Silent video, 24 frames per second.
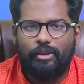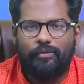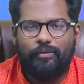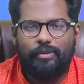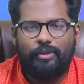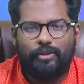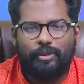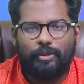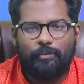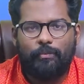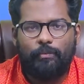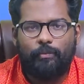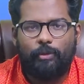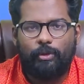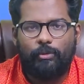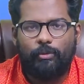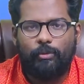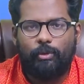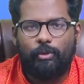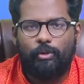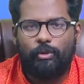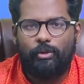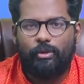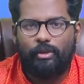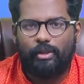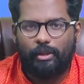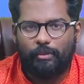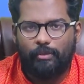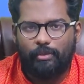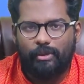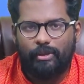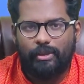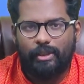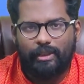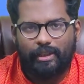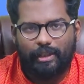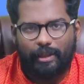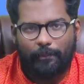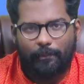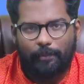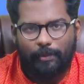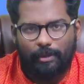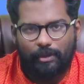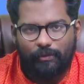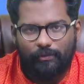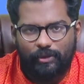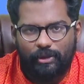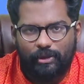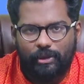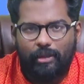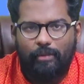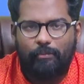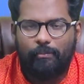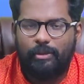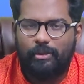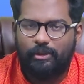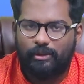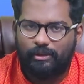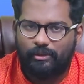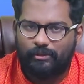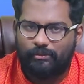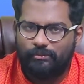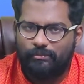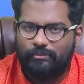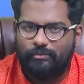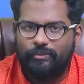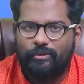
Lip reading: Even someone want to double their capital within a month.